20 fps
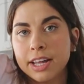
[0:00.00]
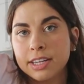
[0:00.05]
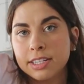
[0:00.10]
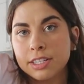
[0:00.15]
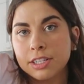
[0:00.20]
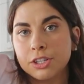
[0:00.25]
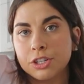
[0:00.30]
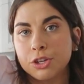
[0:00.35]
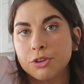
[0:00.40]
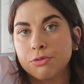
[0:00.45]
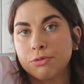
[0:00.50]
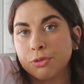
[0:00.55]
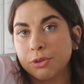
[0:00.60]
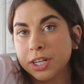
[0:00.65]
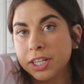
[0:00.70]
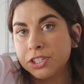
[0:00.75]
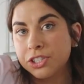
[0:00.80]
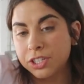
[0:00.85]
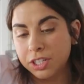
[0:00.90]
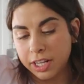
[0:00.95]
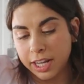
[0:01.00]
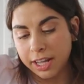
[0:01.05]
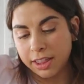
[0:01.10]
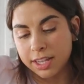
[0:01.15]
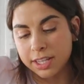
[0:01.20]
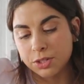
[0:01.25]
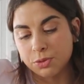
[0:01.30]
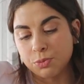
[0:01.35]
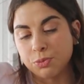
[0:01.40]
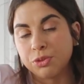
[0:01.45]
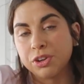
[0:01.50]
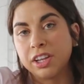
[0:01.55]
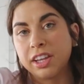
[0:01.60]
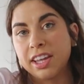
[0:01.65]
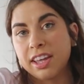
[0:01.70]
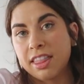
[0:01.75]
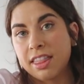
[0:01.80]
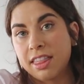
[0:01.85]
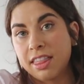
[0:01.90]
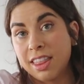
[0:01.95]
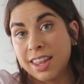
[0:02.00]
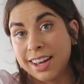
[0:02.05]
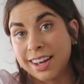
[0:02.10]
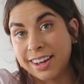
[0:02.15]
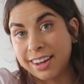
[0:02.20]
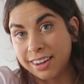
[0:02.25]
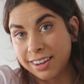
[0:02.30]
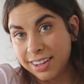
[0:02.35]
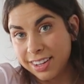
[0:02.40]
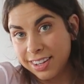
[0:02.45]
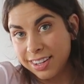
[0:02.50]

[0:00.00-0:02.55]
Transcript: until you've reached like this really thick